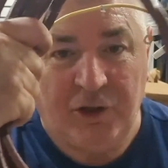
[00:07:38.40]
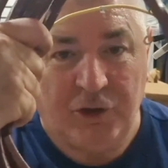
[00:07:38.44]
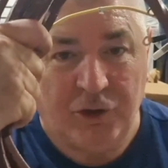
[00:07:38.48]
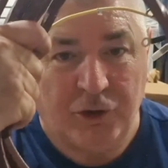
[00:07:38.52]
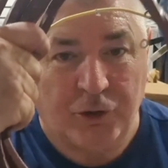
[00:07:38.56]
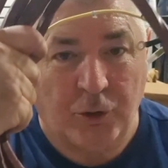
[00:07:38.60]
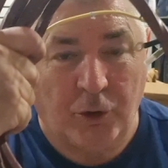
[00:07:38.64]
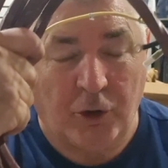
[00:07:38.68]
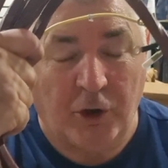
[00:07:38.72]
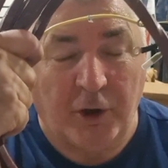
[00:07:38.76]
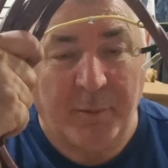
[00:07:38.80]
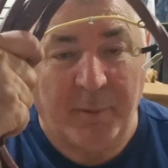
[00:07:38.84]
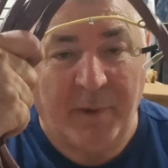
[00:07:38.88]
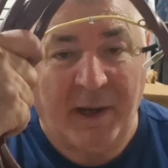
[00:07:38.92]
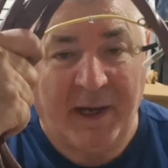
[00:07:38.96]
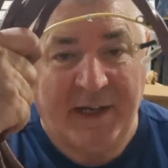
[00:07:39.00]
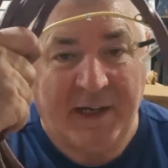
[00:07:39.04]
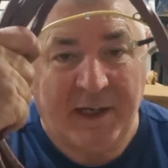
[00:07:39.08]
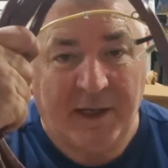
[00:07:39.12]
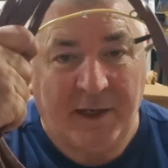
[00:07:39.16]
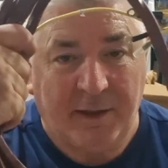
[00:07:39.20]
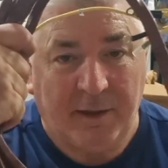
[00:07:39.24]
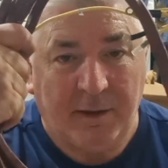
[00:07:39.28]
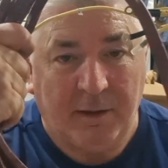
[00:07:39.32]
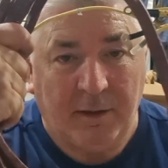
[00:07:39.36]
you're trying to make
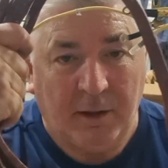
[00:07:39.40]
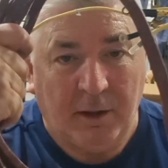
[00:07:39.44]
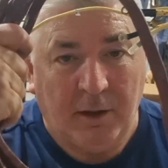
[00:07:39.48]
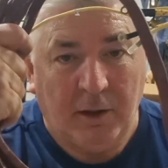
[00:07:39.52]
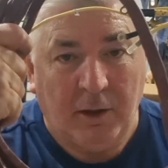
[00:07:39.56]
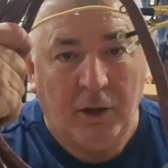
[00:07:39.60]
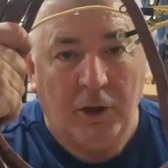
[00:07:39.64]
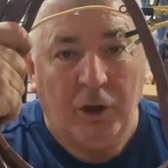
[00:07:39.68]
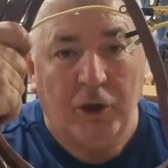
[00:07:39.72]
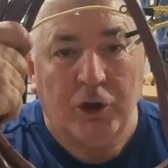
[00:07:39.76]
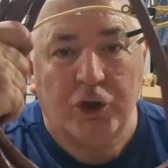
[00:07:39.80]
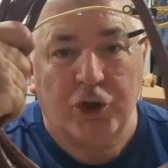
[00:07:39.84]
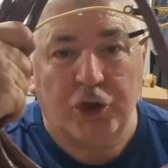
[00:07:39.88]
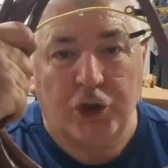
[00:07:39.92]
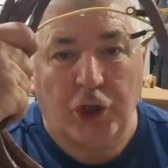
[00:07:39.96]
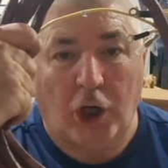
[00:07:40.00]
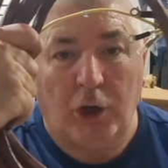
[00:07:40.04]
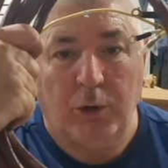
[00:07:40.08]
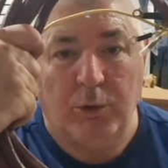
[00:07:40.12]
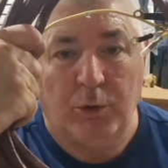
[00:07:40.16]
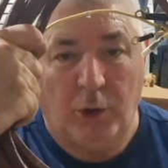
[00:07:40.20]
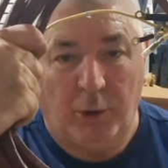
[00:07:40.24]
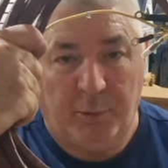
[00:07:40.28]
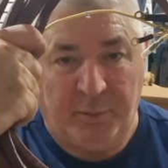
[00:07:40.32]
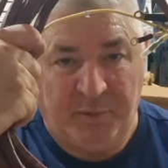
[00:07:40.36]
it
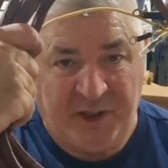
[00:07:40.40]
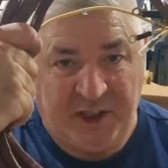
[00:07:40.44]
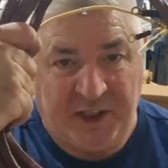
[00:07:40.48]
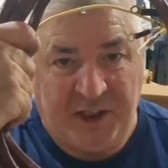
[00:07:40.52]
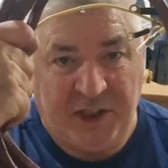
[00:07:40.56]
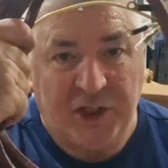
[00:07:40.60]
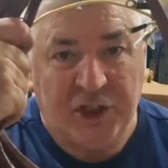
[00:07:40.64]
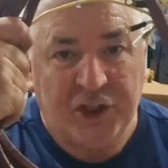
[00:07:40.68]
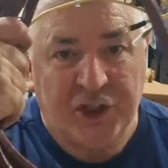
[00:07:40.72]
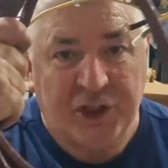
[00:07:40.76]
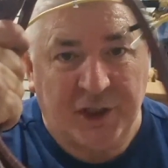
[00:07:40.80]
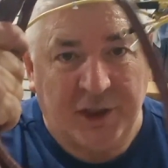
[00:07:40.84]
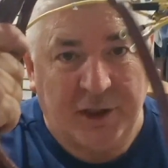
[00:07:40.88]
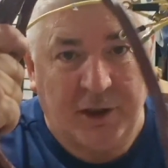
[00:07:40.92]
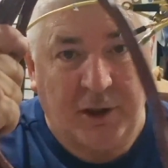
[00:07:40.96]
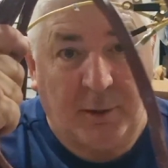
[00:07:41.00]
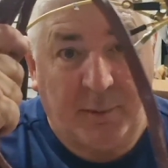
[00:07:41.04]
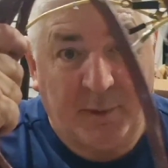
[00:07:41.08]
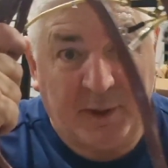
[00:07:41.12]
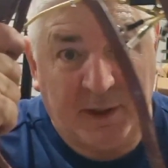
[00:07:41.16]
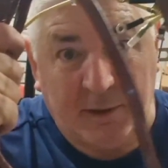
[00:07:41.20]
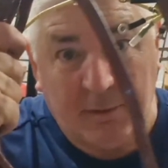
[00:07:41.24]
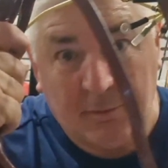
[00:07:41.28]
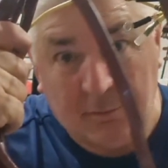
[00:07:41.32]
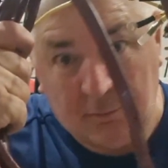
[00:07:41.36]
showroom condition. I
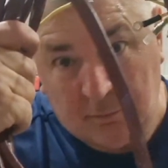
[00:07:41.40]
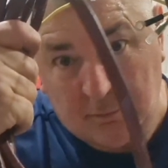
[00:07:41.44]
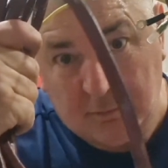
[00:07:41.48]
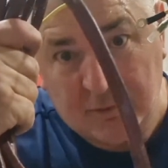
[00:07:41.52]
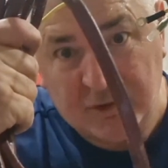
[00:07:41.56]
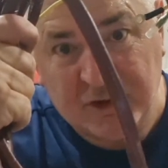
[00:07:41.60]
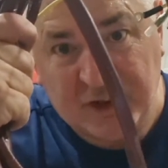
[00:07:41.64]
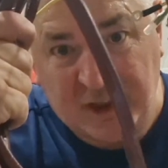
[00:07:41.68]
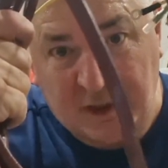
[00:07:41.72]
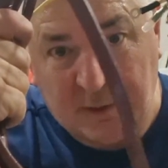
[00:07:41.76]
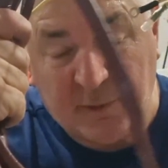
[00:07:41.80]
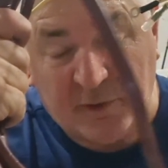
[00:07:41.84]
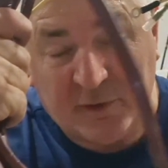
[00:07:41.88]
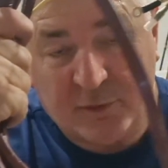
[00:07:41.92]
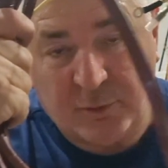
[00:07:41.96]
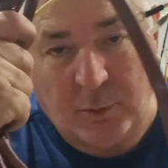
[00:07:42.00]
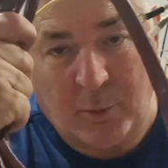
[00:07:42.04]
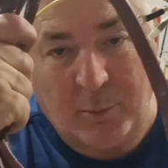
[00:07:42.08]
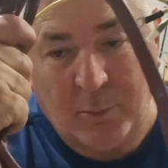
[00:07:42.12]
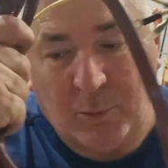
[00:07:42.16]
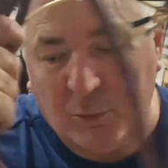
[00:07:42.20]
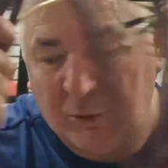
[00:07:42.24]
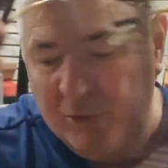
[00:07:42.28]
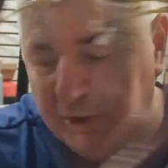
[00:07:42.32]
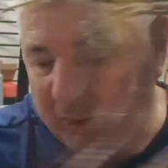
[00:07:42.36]
mean, gee whiz, what
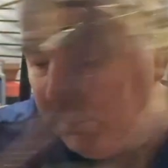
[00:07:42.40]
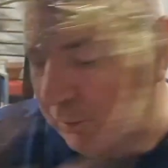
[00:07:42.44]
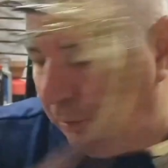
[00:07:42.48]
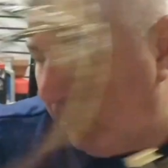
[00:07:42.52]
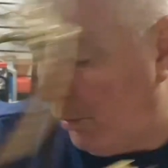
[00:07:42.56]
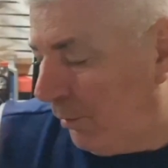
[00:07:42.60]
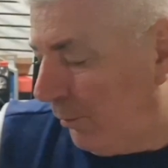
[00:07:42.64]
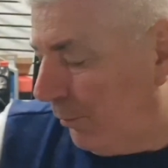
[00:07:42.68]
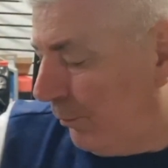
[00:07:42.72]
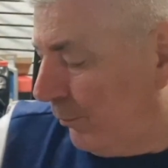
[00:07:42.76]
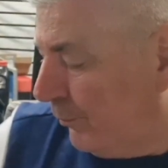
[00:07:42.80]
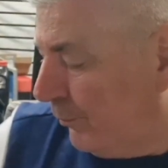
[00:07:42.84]
more do you want?